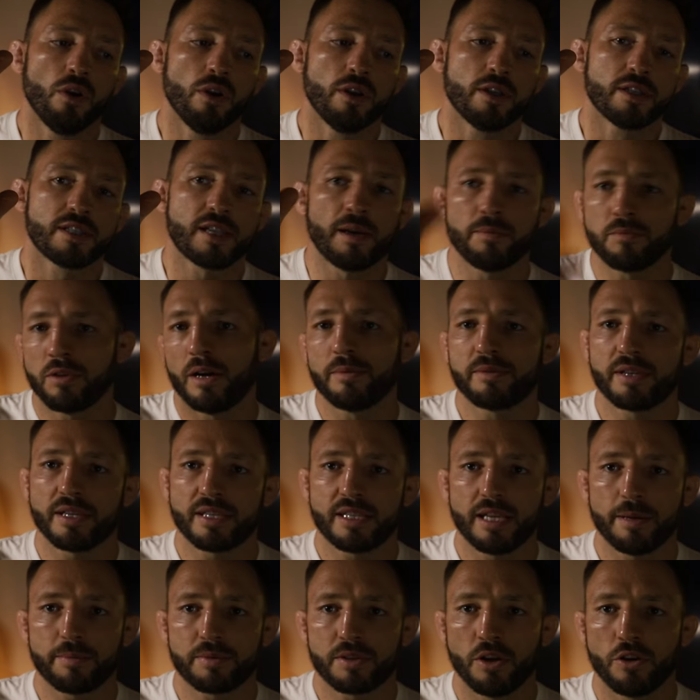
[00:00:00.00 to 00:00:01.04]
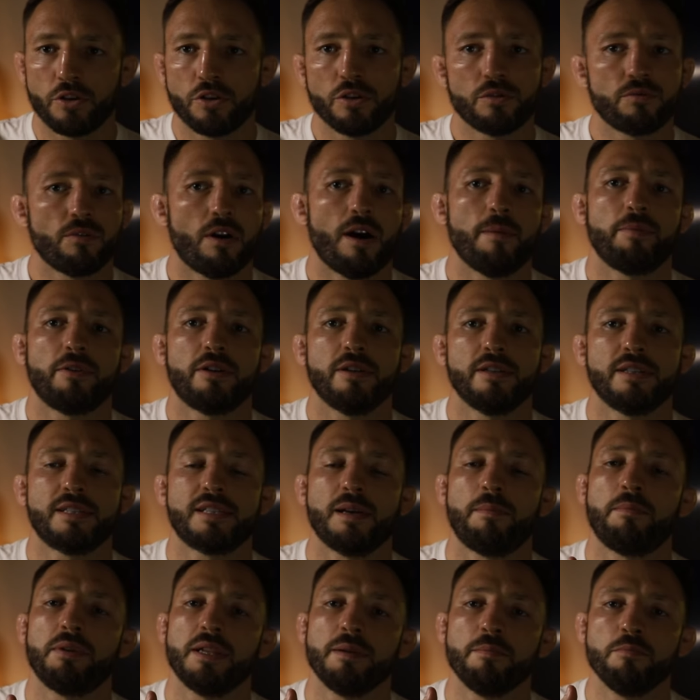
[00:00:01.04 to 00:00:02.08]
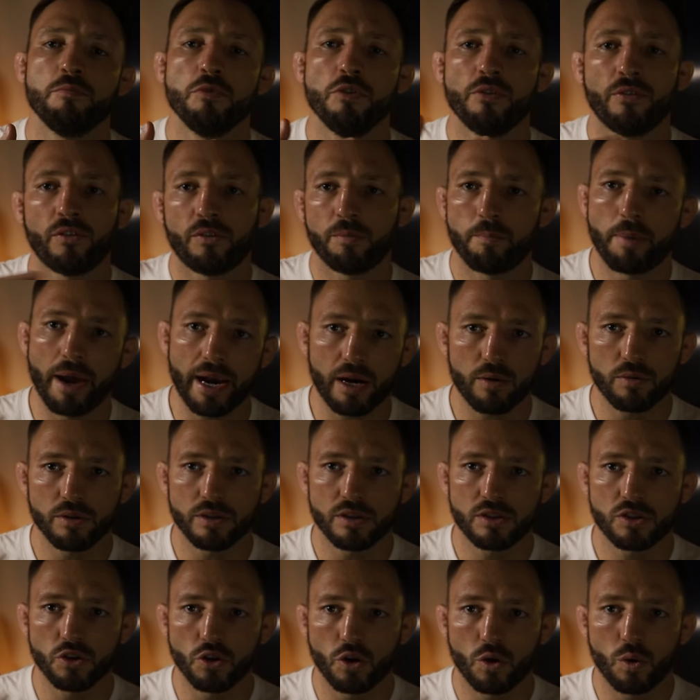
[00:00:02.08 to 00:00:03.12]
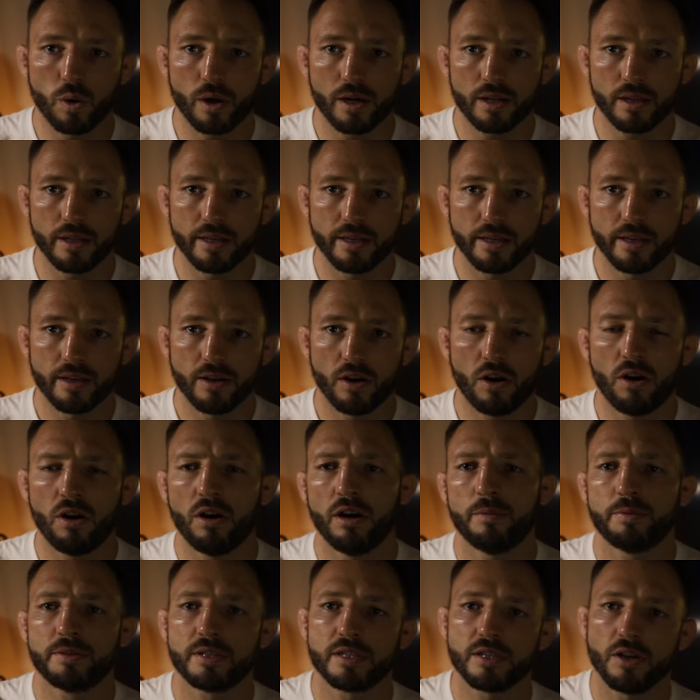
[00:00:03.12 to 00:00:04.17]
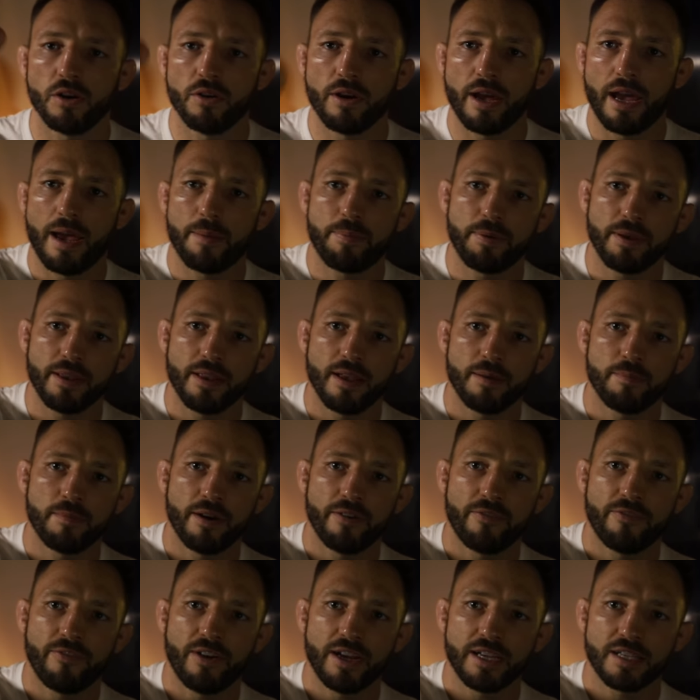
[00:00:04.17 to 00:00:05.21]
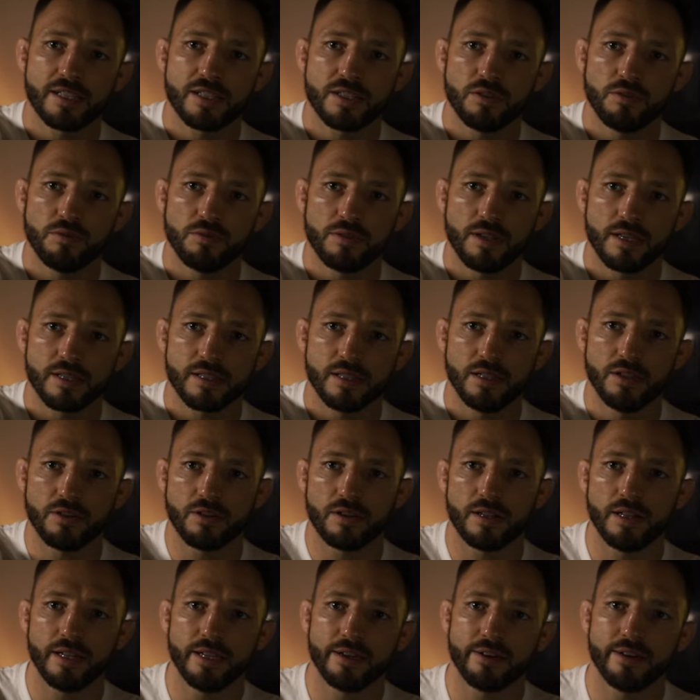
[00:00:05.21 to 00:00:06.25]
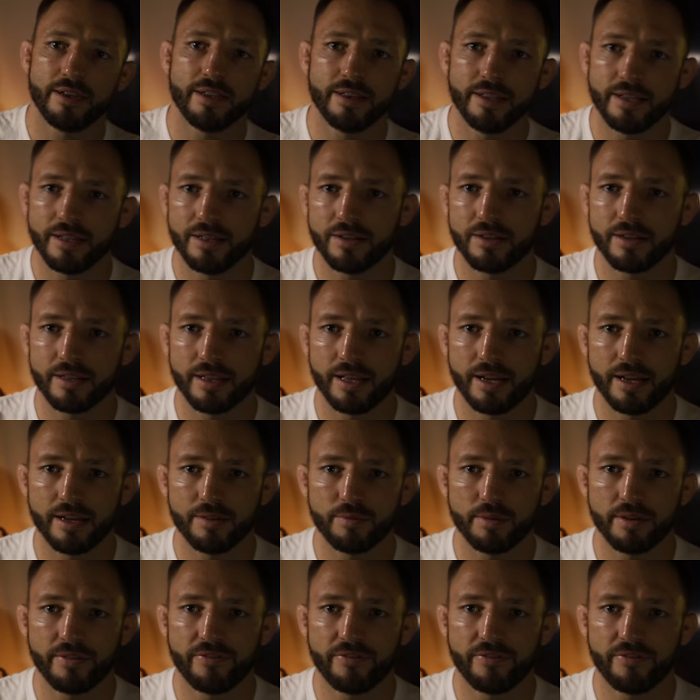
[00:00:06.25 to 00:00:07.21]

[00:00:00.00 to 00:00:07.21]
sometimes the step's no good, right? Because somebody moves backwards too quickly. Oh, I'm so happy that my face still doesn't look glary in there. Look at that. We